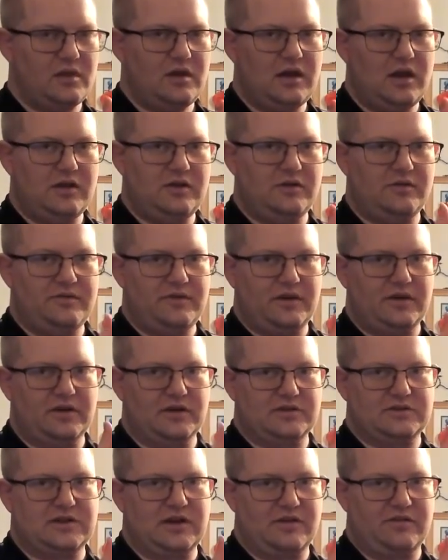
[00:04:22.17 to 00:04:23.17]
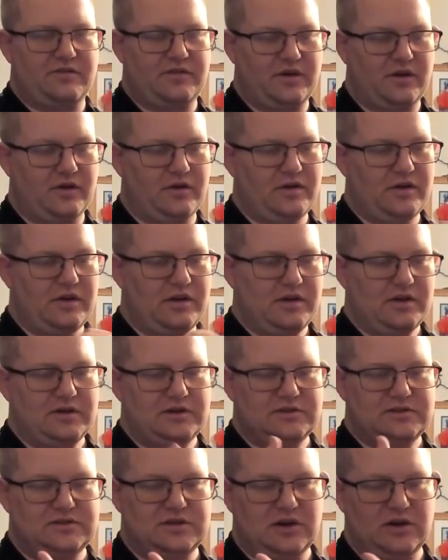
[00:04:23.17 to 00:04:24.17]
and your fingers, I feel.
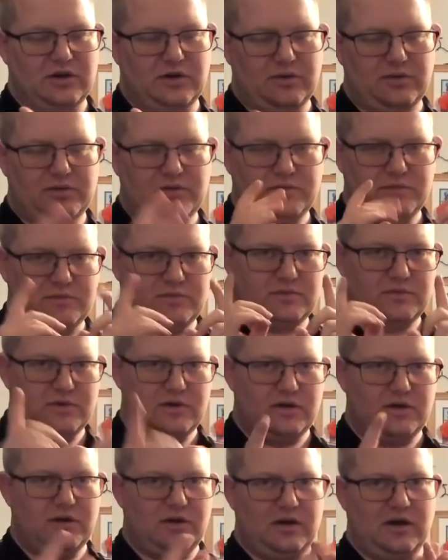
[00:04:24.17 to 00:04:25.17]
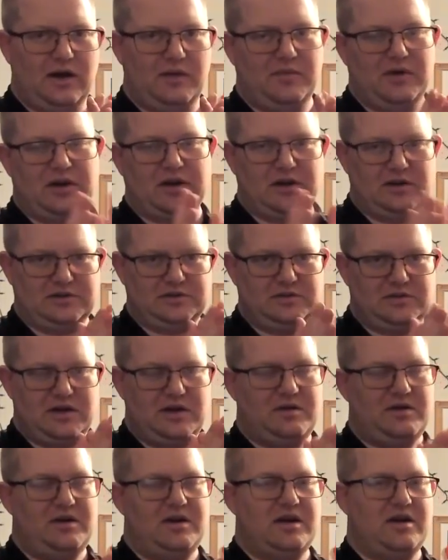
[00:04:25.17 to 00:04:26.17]
So I'm not going to do
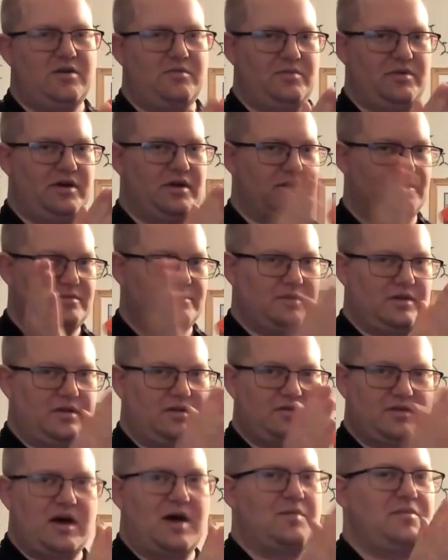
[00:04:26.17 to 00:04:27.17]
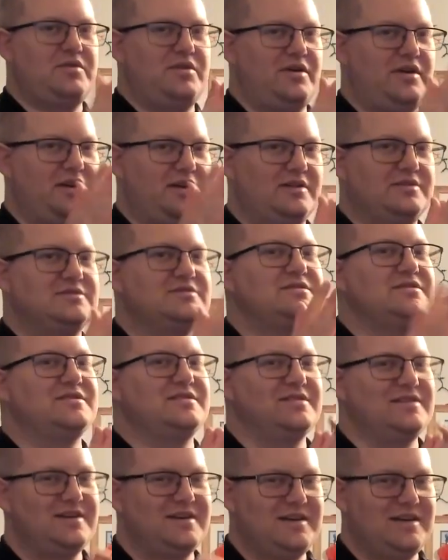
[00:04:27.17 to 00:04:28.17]
that right now, but clapping your hands.
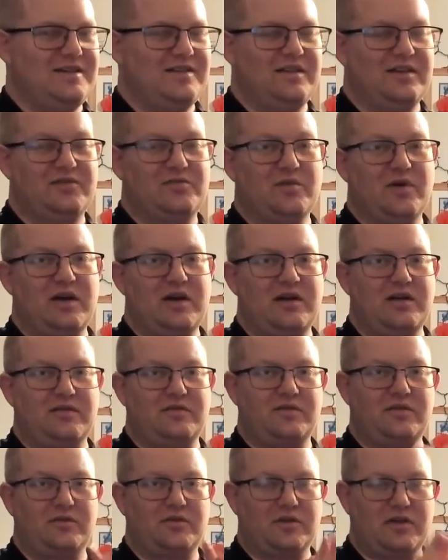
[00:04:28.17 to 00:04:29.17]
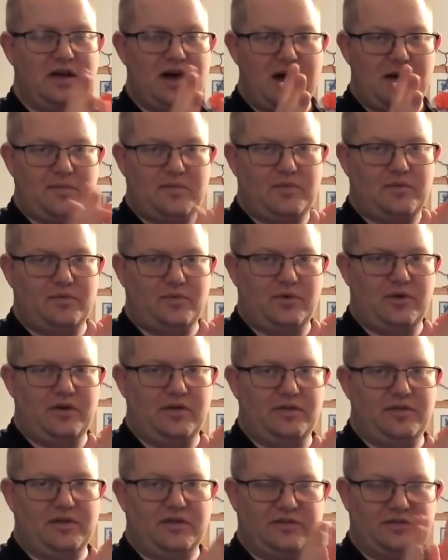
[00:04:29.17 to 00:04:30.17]
That's why if you clap
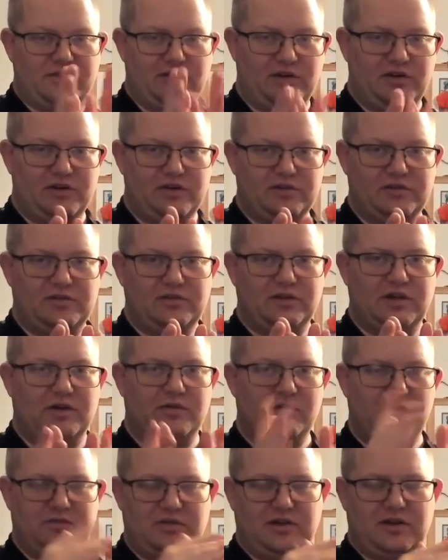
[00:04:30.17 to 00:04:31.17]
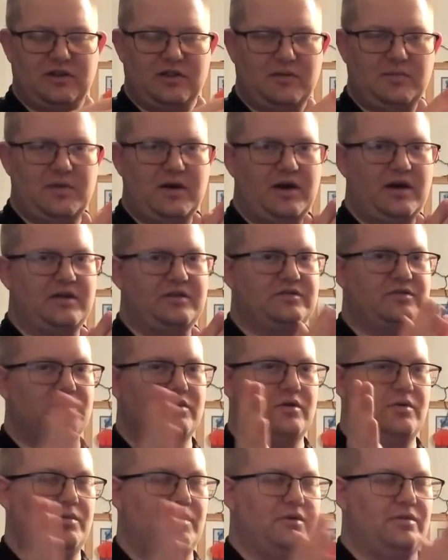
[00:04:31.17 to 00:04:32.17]
with a song, like we've done in the past,
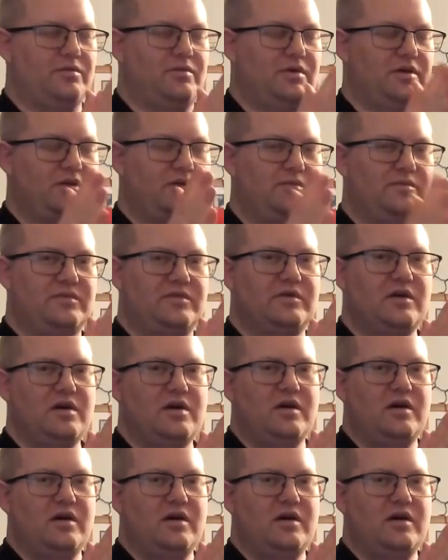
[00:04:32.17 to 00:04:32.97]
or with rhythms